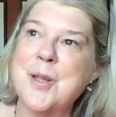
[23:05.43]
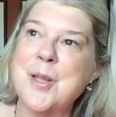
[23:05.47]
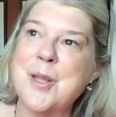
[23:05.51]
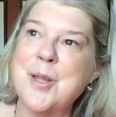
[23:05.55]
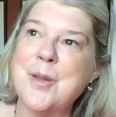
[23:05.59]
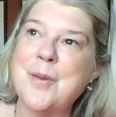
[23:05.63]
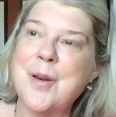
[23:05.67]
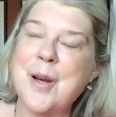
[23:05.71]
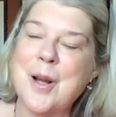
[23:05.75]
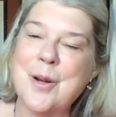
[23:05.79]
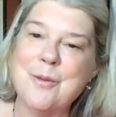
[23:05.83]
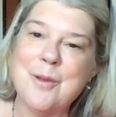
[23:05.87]
you've
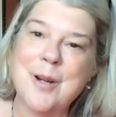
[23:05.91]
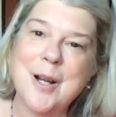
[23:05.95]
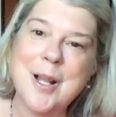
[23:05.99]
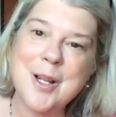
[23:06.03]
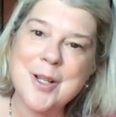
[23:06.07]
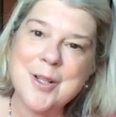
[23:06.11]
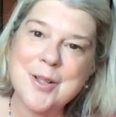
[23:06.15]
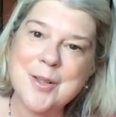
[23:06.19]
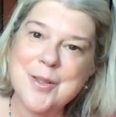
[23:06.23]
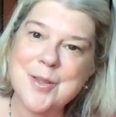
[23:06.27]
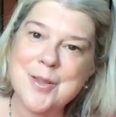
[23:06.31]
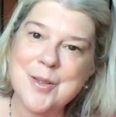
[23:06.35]
had
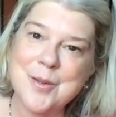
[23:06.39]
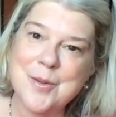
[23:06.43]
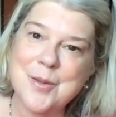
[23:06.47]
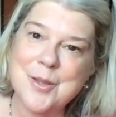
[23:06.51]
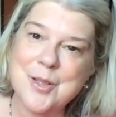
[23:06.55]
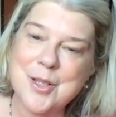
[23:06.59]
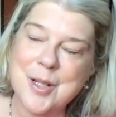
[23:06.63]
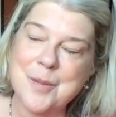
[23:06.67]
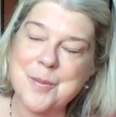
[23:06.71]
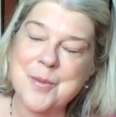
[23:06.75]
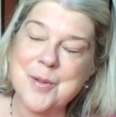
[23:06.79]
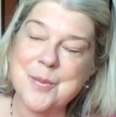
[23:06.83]

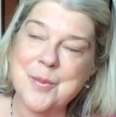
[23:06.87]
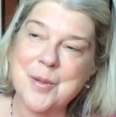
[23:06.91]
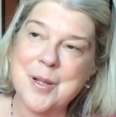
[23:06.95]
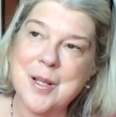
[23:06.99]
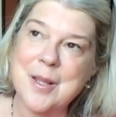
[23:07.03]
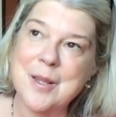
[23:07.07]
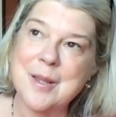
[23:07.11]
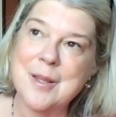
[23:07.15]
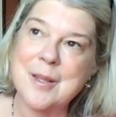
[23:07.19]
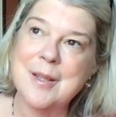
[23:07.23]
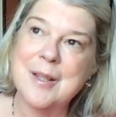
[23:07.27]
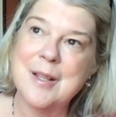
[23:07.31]
relationships
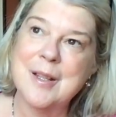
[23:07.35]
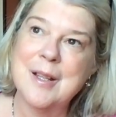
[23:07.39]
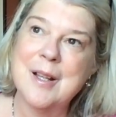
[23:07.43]
with,